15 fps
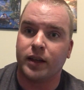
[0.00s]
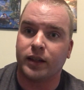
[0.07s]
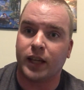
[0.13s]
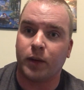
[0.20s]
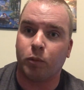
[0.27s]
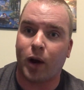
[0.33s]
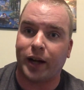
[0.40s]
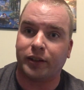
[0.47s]

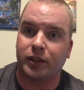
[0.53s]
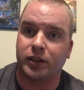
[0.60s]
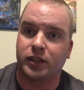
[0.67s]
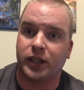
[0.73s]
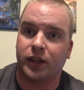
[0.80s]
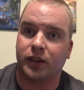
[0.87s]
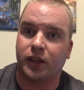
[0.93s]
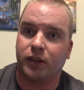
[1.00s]
Keep watching and
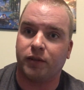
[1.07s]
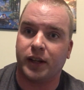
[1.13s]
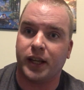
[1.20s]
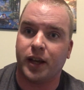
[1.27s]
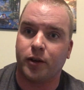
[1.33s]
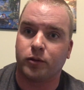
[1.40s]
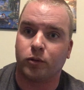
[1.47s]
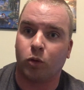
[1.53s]
sharing these
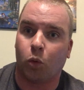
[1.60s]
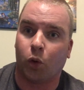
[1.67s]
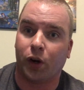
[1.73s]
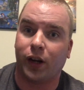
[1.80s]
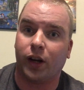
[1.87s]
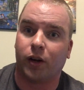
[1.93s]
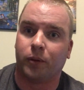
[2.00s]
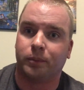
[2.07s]
videos. War
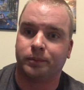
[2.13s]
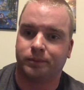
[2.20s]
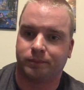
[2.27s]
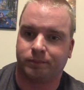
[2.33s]
Eagle.